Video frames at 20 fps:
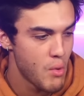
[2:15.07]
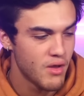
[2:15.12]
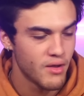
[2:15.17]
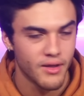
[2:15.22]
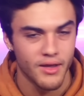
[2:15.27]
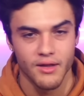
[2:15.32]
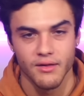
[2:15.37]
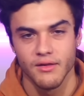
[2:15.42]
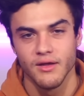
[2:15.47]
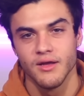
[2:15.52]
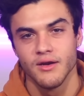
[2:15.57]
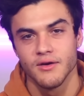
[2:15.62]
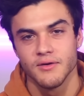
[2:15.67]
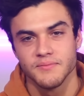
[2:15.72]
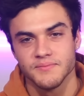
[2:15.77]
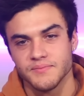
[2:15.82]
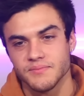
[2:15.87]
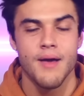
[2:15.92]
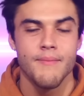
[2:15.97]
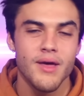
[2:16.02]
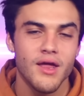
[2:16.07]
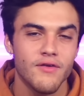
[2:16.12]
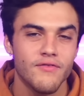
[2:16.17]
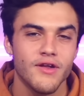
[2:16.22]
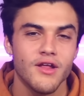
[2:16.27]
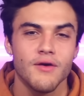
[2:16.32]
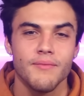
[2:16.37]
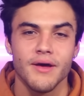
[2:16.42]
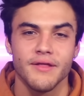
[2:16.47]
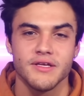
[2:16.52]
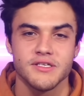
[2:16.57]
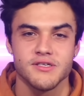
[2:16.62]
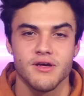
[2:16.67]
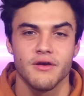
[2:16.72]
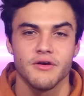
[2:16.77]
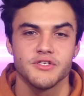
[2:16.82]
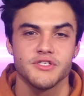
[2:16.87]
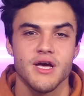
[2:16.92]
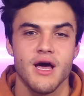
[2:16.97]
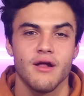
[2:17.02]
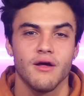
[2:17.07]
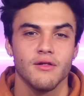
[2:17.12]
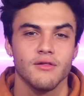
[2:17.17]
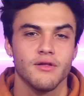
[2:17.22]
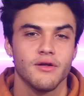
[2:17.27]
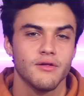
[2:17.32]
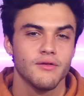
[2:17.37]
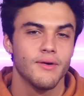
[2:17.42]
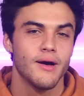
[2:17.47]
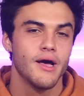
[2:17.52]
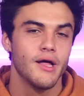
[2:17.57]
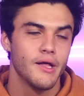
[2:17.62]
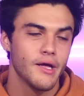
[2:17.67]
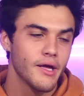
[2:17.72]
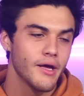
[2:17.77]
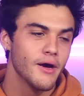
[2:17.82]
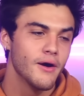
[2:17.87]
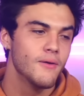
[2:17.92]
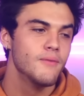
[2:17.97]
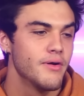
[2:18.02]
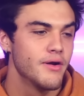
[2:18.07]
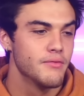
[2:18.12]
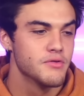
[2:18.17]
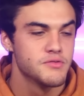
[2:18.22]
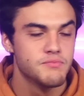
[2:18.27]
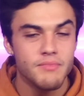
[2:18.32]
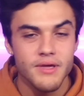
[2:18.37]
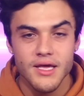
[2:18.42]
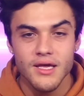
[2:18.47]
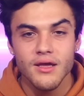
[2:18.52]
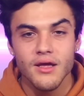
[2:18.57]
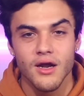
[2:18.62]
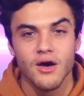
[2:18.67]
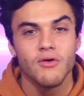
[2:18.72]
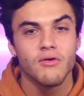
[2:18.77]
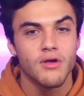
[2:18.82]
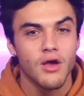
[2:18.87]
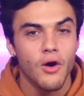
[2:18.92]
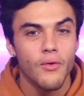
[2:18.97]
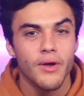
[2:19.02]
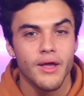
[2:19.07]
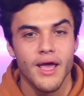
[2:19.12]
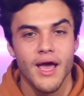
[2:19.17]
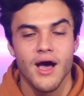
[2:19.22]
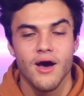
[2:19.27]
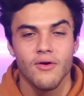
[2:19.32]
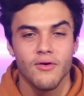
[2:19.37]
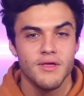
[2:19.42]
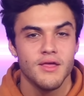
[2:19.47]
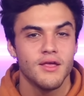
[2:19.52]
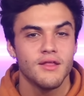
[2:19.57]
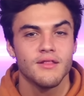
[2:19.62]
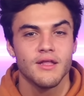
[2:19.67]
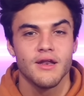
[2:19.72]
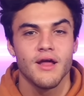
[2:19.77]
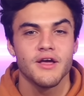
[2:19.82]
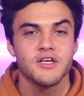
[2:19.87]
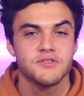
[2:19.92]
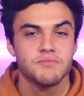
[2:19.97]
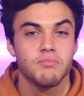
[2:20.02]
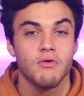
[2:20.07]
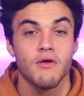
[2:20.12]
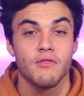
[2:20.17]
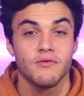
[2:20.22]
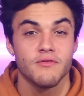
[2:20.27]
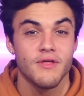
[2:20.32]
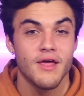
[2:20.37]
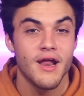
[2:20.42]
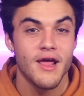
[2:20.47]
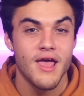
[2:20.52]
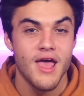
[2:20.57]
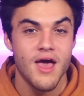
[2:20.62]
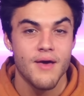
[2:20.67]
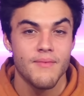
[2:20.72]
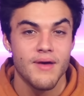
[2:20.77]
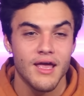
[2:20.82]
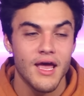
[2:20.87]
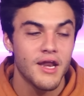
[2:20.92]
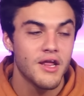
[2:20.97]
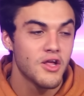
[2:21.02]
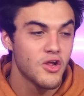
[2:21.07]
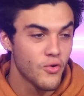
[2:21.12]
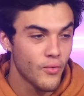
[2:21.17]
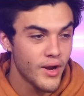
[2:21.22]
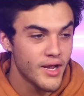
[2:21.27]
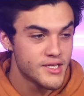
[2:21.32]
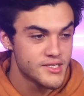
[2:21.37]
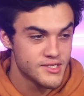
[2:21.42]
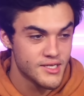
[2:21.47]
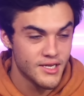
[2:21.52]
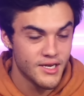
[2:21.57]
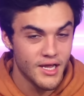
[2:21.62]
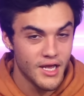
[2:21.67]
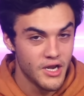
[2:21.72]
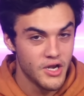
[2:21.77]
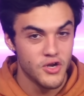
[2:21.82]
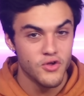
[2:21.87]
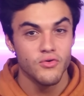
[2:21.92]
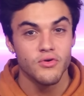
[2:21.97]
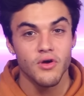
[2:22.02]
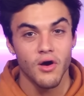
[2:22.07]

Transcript: I'll get it later. I made a video about this on our channel a little while ago, but it was me, you know, going out, being the nice brother that I am, getting Grayson a new